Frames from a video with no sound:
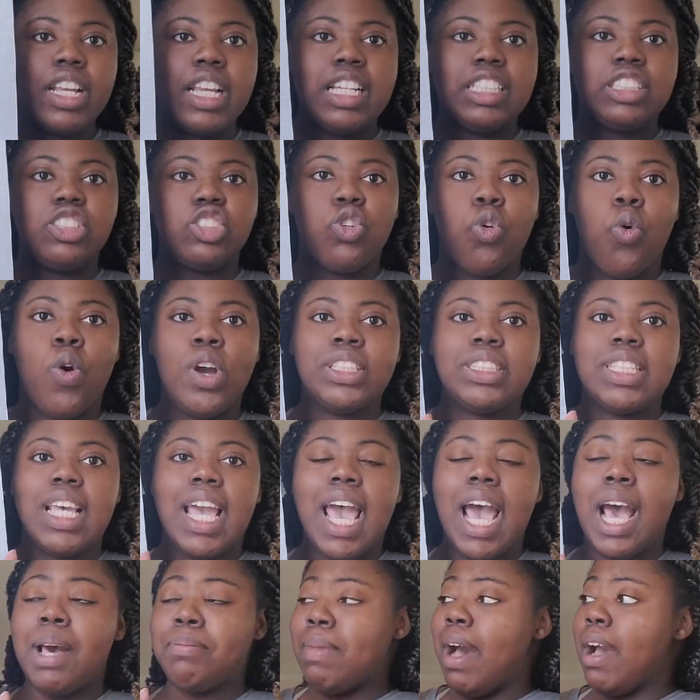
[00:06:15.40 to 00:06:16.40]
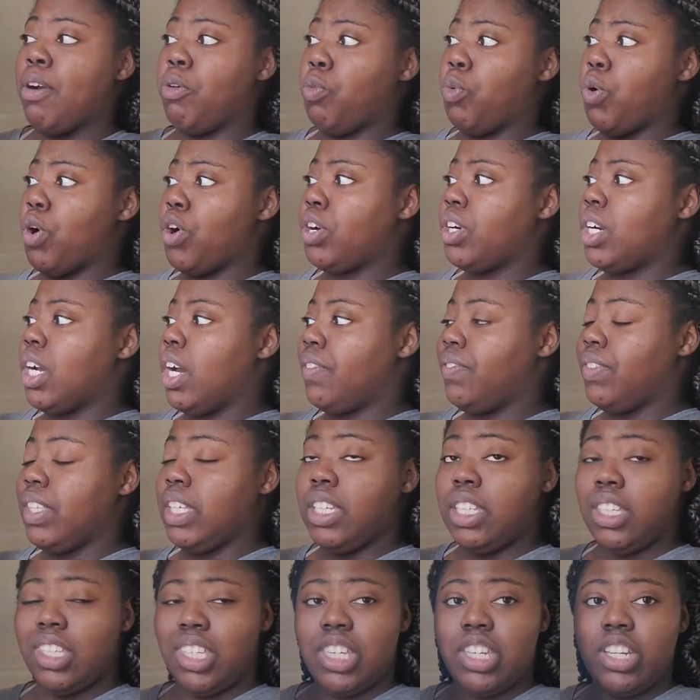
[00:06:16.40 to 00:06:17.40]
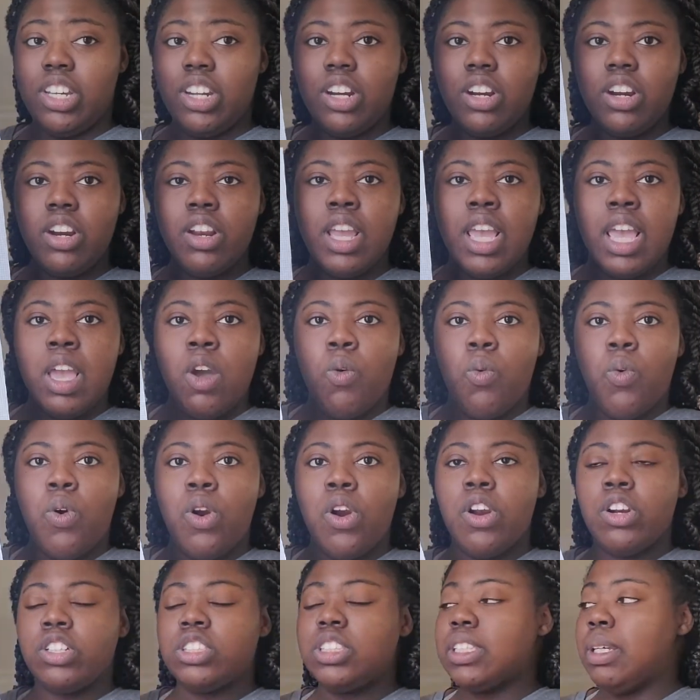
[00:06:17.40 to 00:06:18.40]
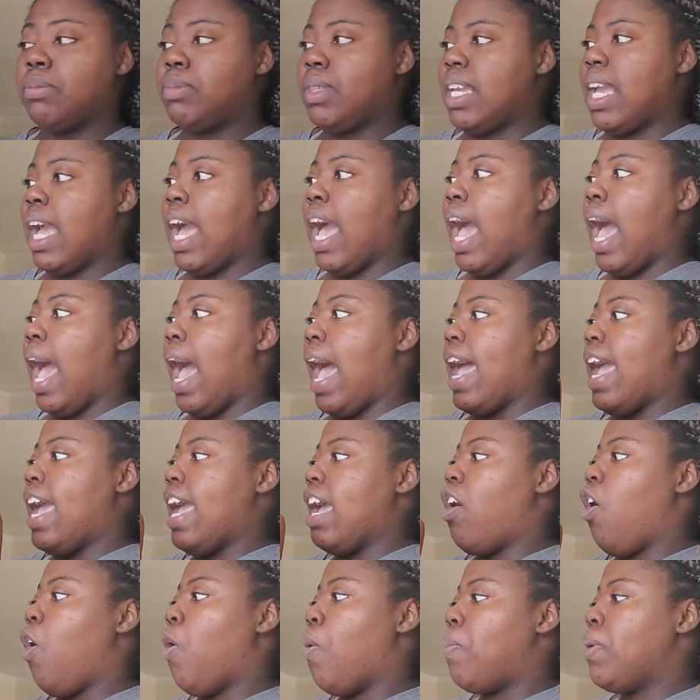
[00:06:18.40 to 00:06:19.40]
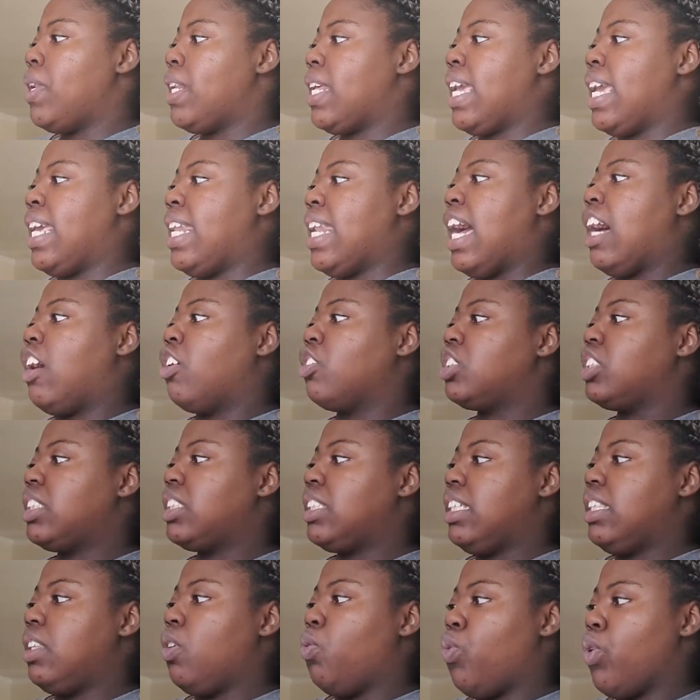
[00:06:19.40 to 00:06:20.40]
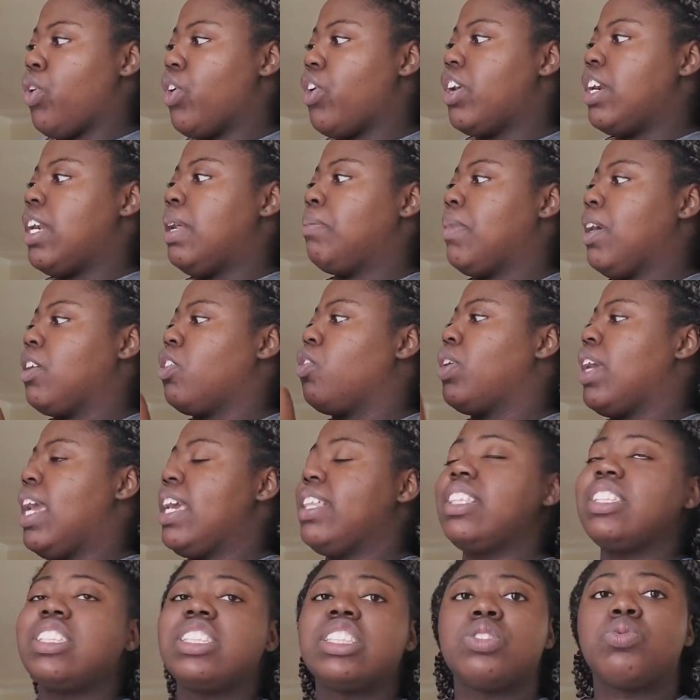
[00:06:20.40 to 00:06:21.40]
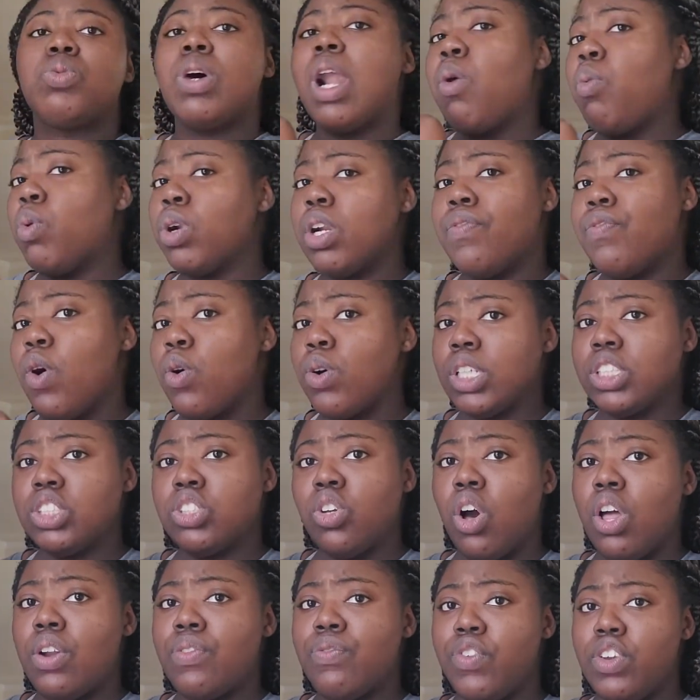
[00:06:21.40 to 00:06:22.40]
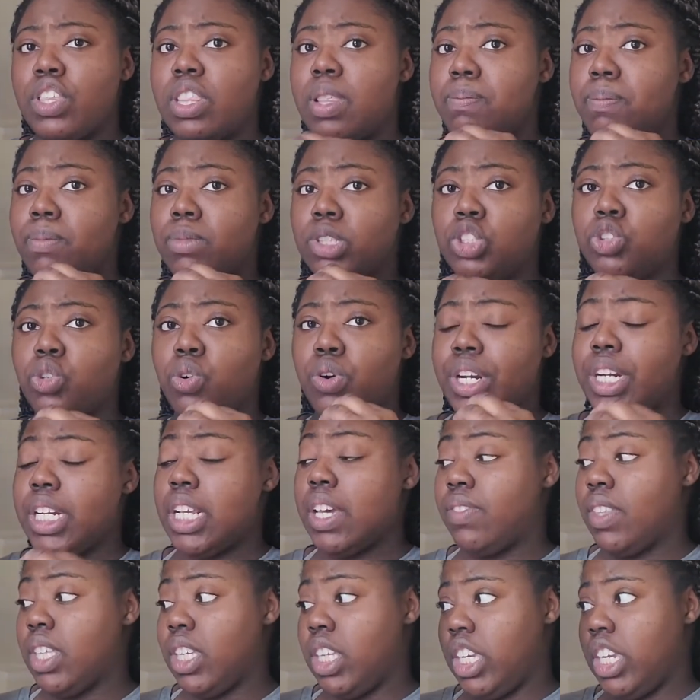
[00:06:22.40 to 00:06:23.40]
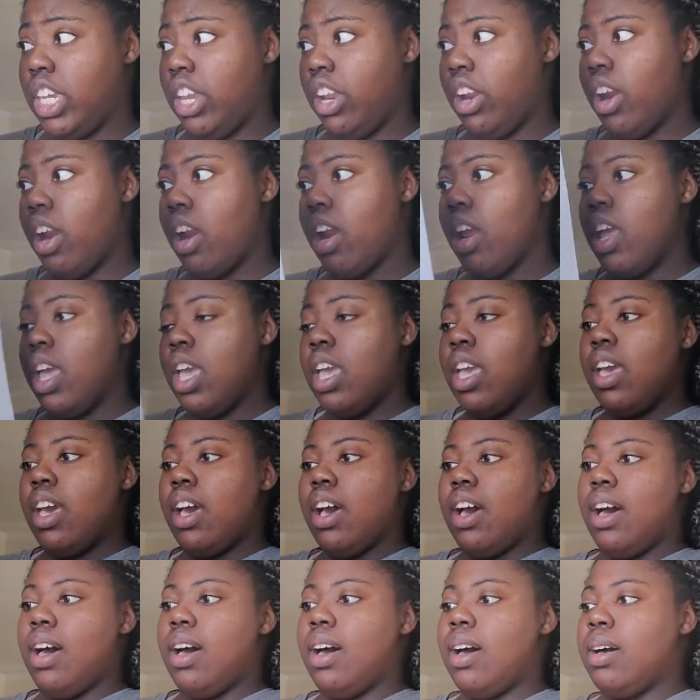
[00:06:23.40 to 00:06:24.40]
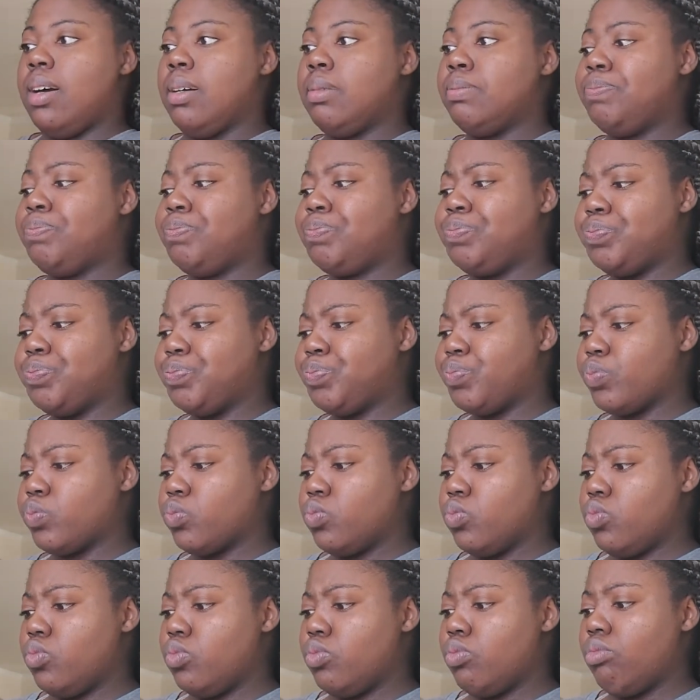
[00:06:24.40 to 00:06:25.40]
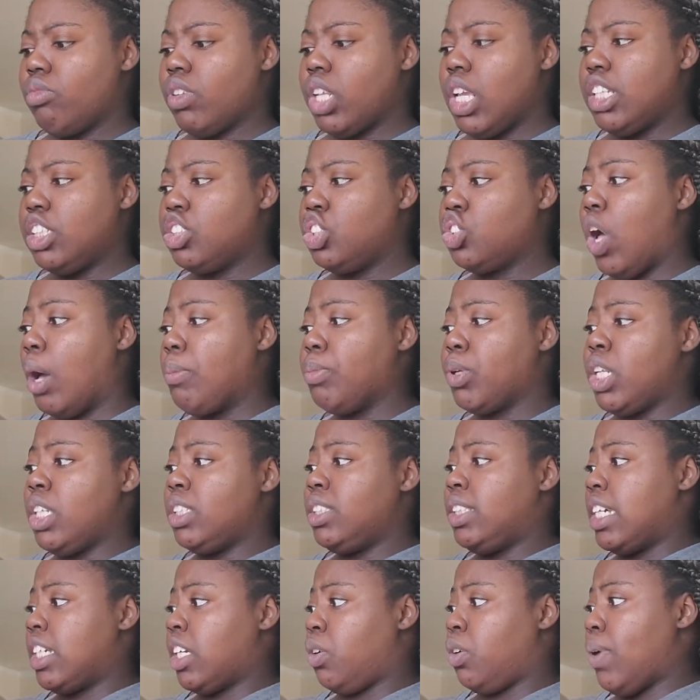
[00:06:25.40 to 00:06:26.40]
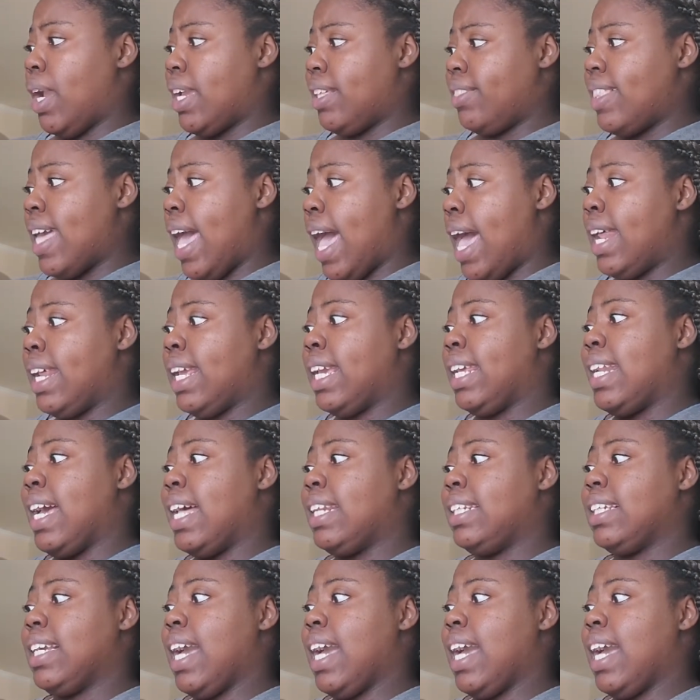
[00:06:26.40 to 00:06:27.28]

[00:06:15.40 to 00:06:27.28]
it's going to have my word of the year, where something, I open it and I'll see the word, I'm like, okay, this is what I want to focus on for the majority of the year. So I'm going to decorate that, and I